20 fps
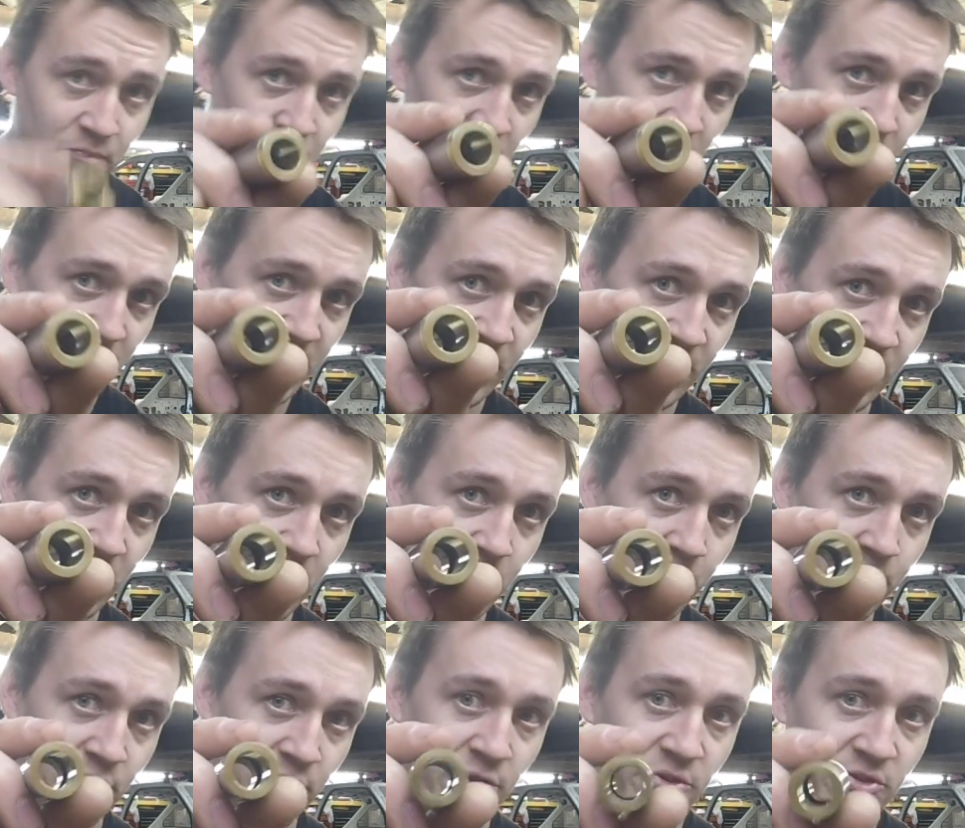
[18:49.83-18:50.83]
These have got
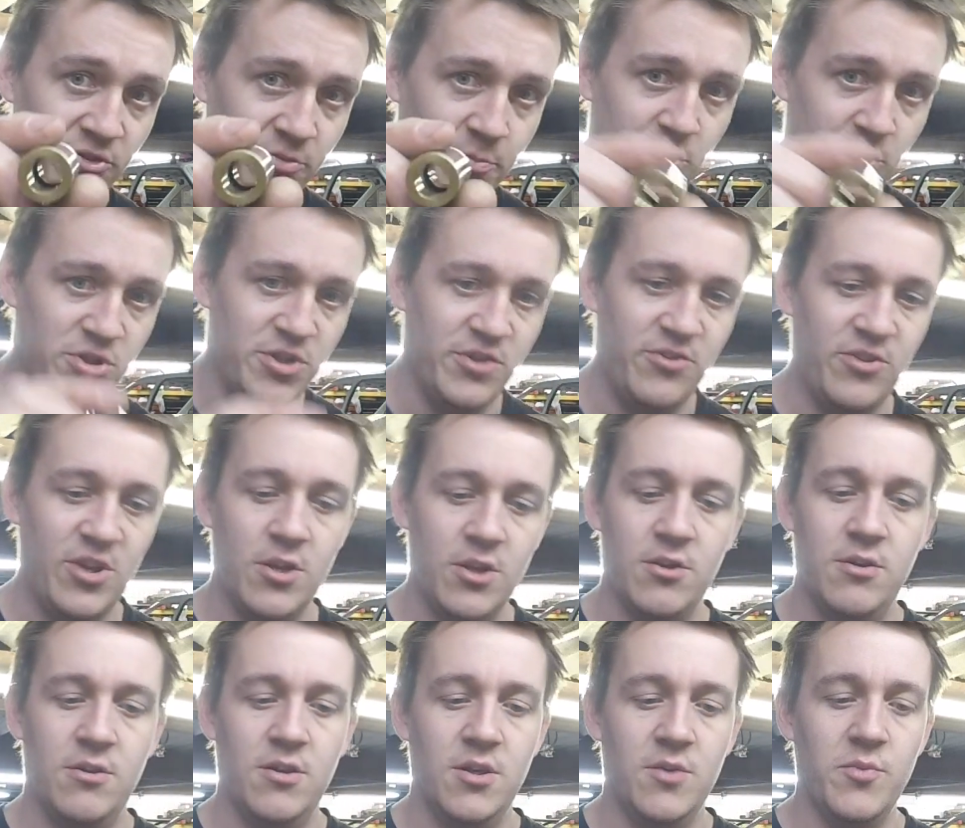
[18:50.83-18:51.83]
bronze bushes in.
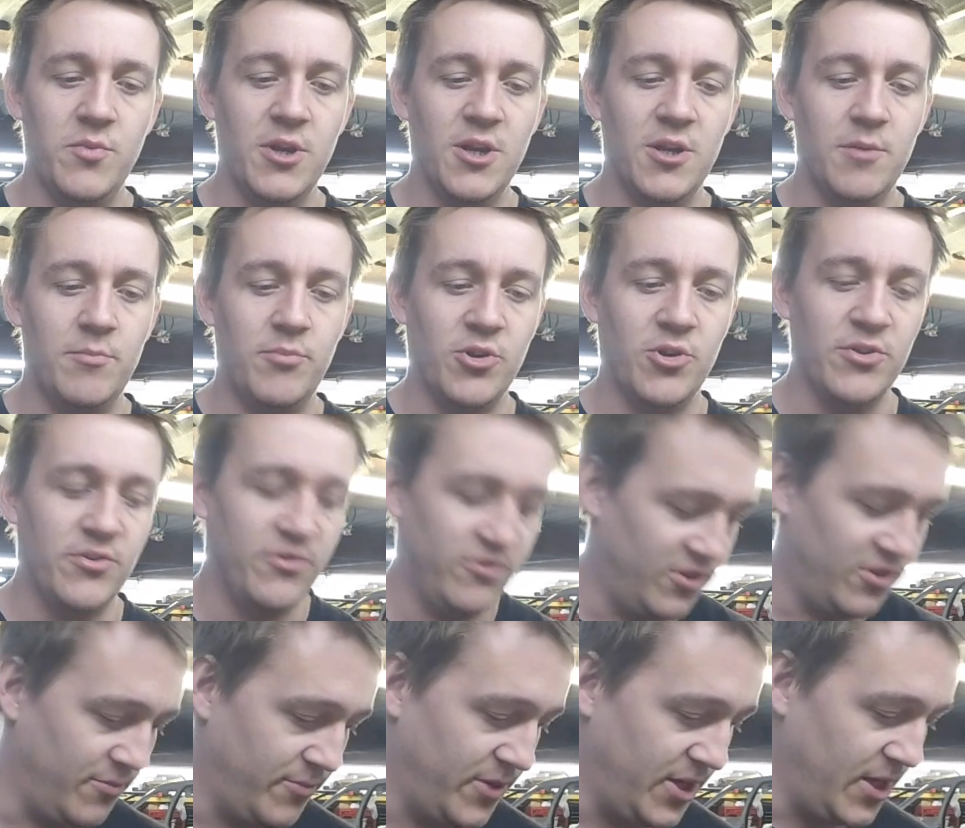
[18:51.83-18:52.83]
We like bronze,
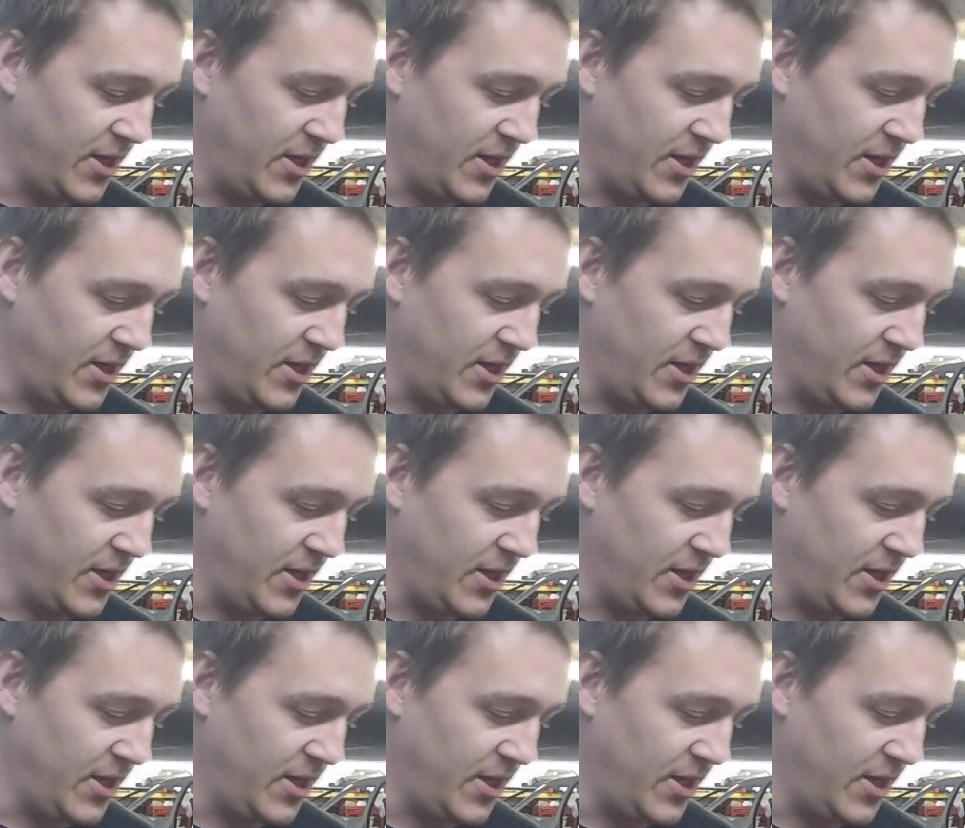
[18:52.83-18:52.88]
don't we?